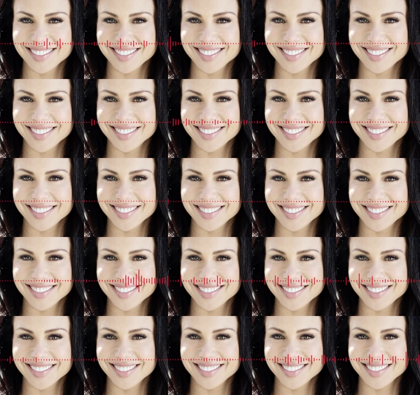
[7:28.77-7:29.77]
It was actually
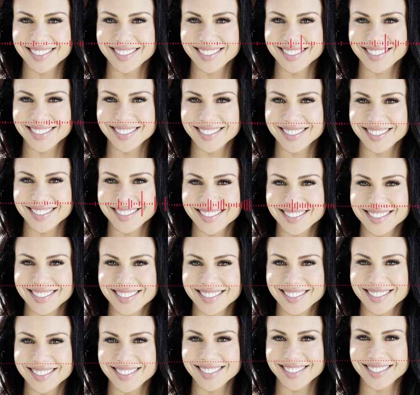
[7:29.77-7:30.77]
how I found Mark
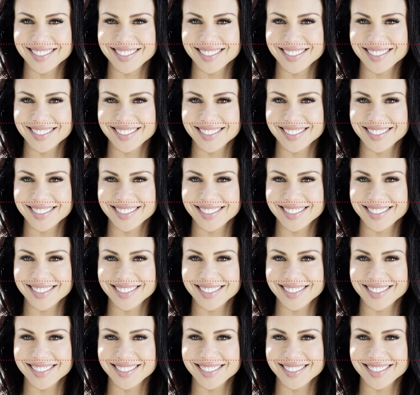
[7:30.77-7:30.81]
Divine.